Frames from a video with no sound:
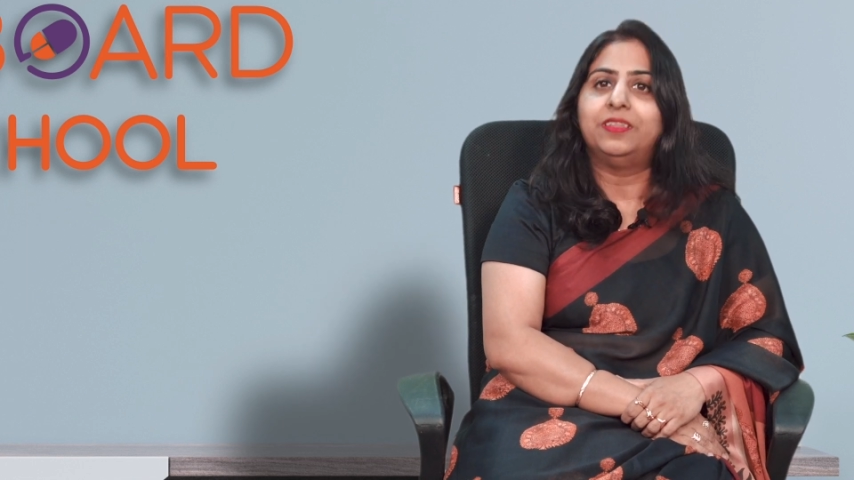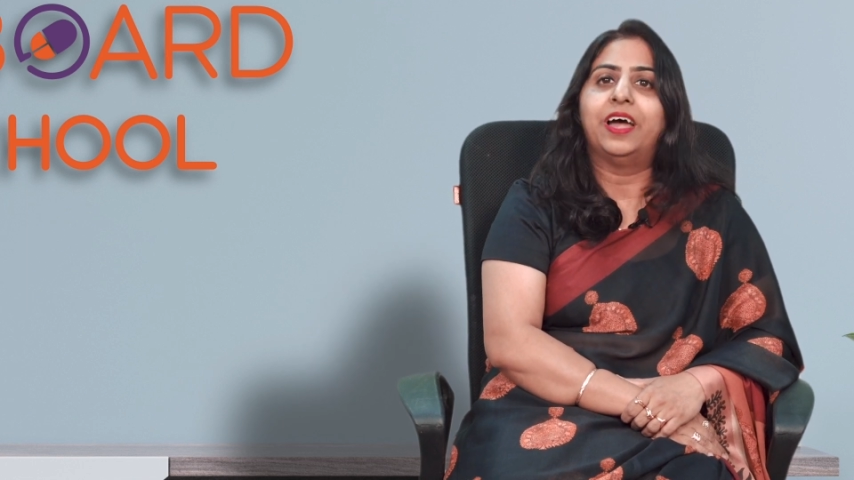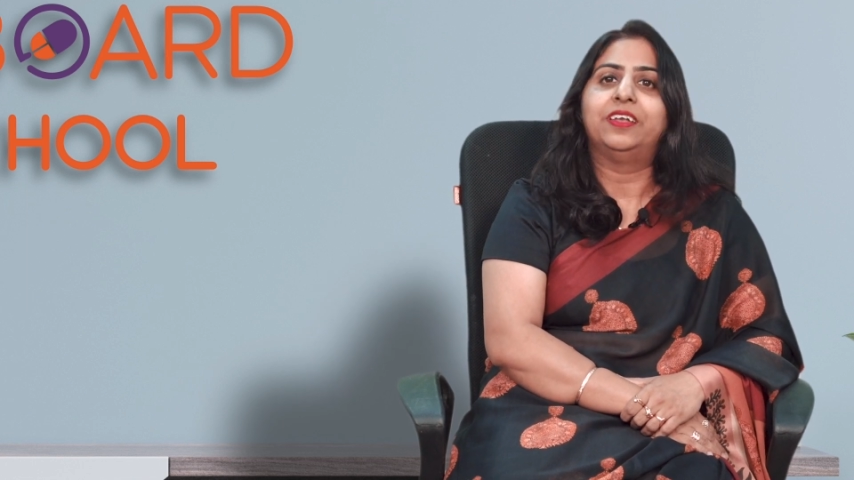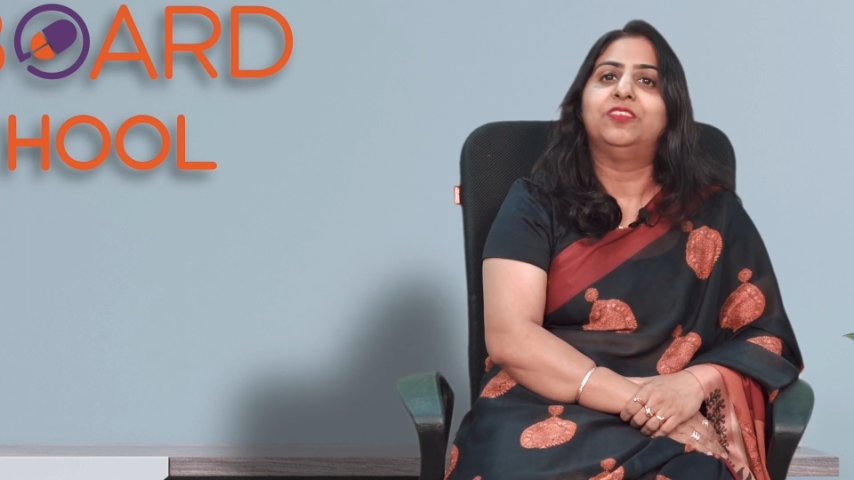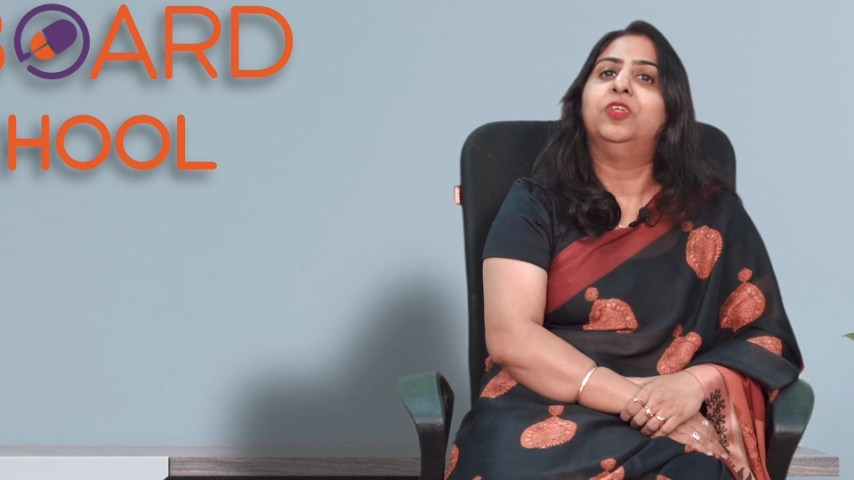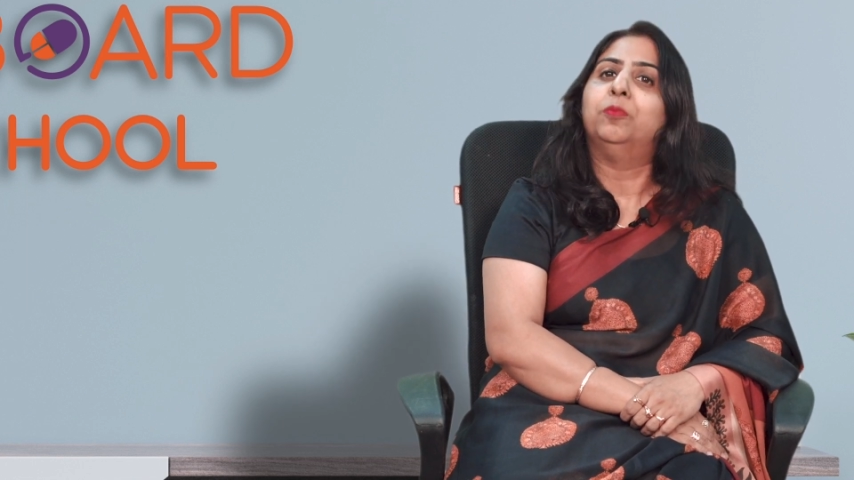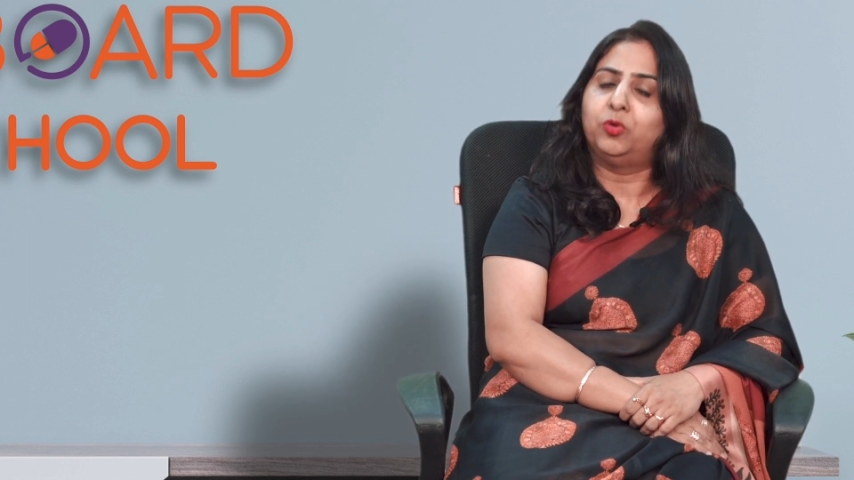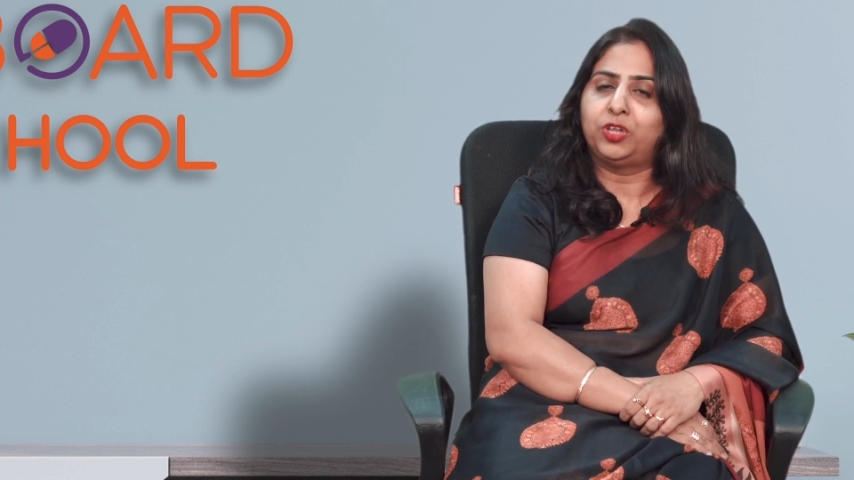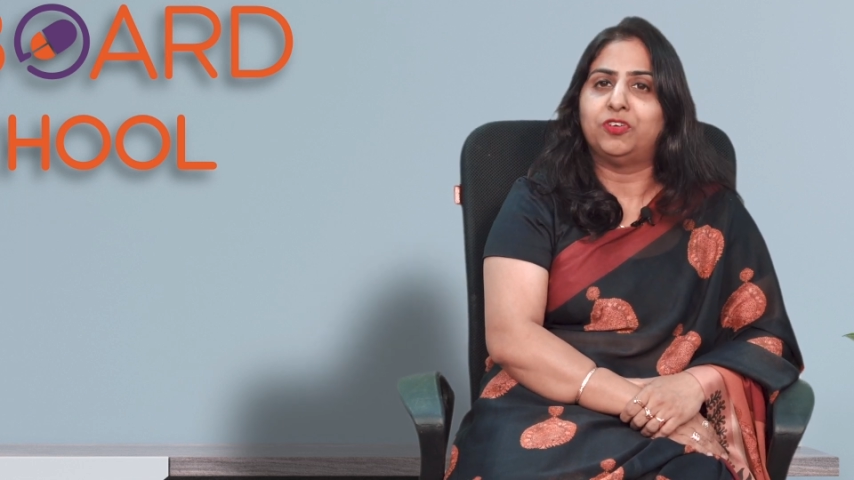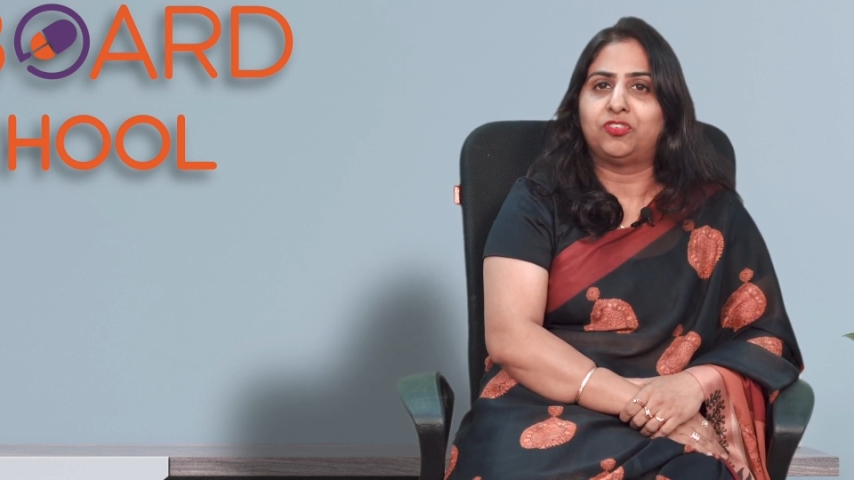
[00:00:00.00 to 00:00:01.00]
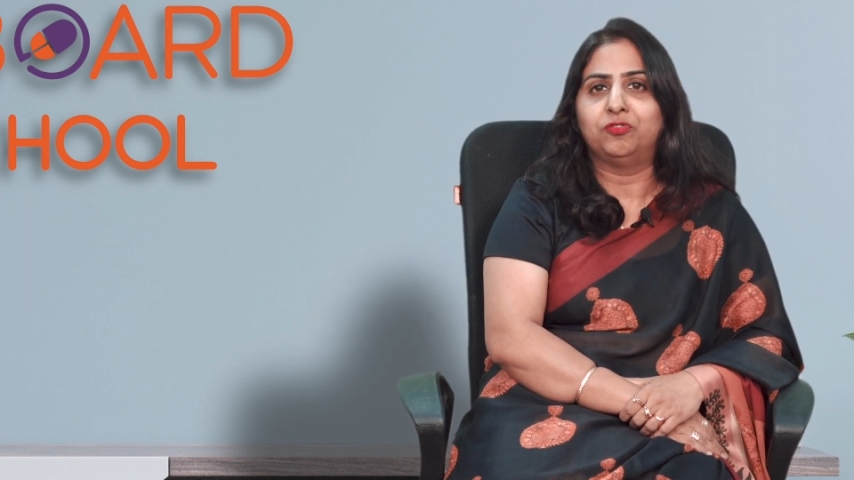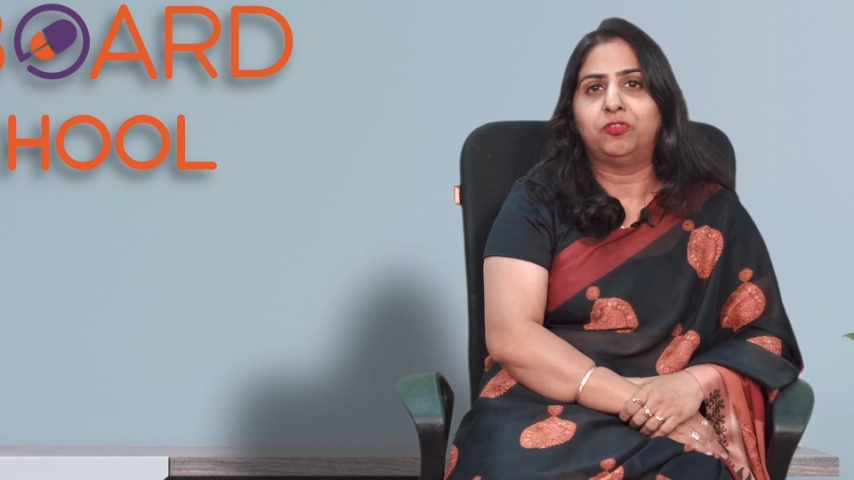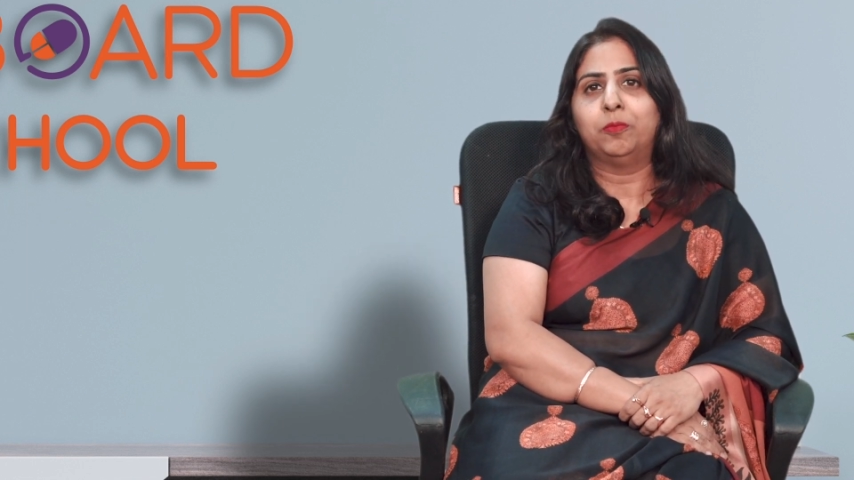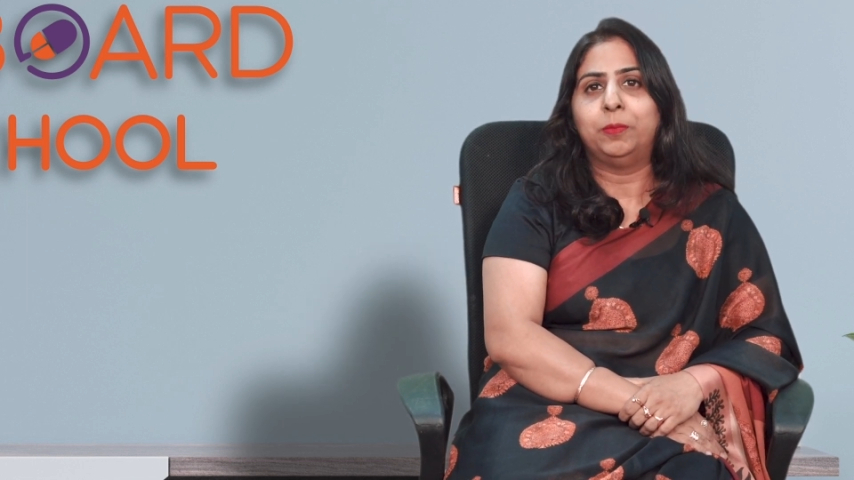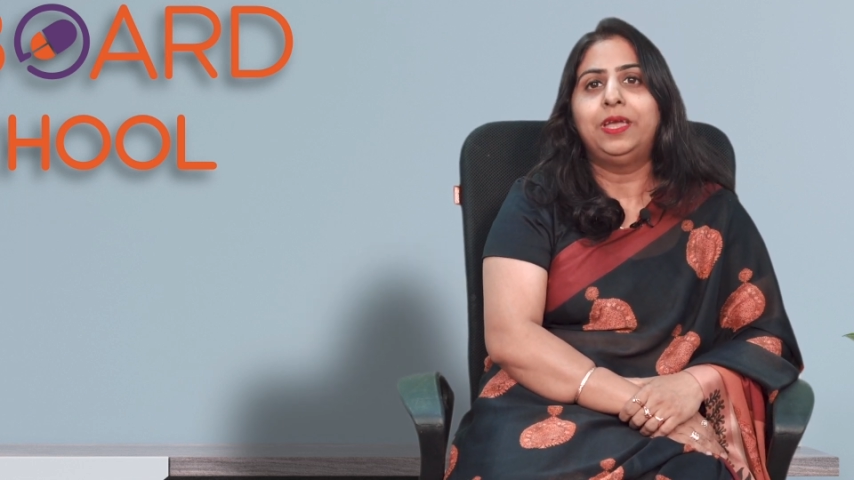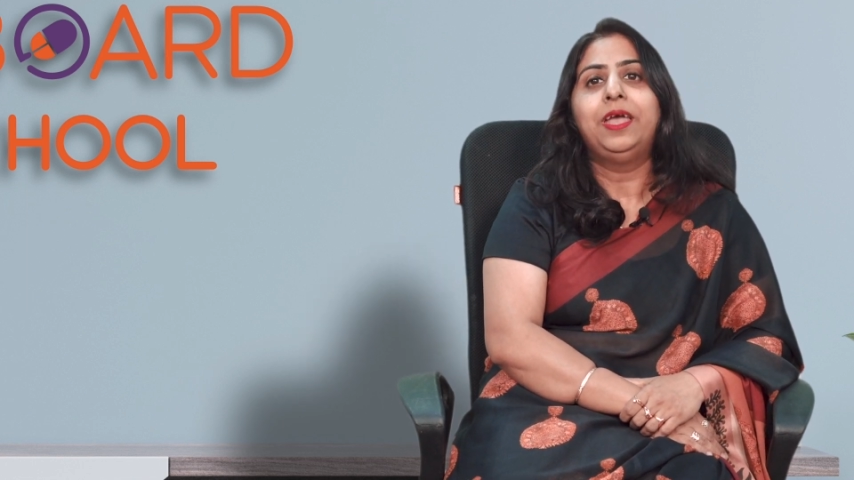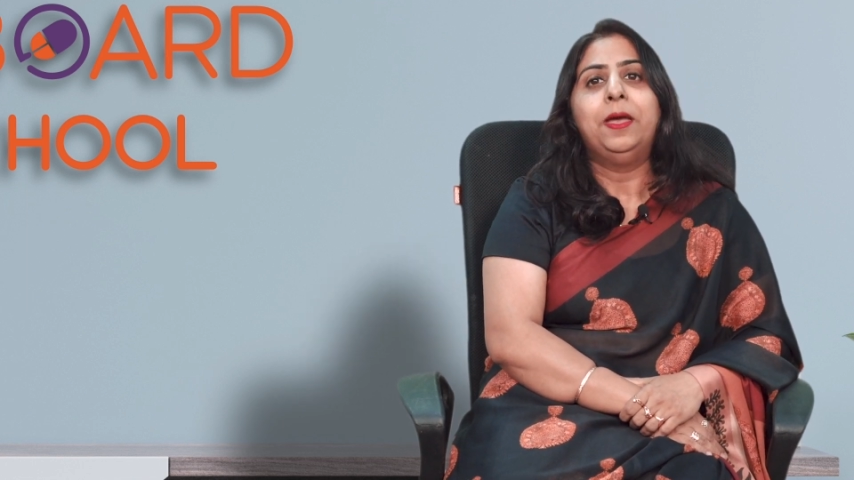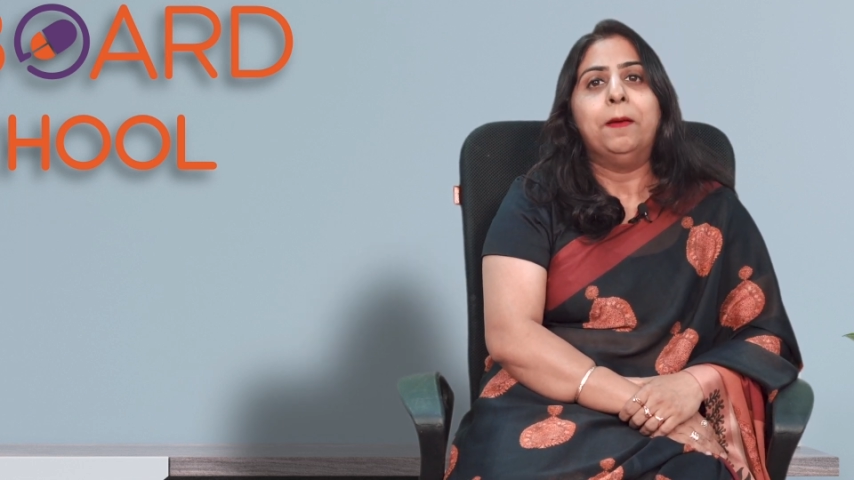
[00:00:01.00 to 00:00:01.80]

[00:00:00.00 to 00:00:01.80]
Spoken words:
That is the motivation for me.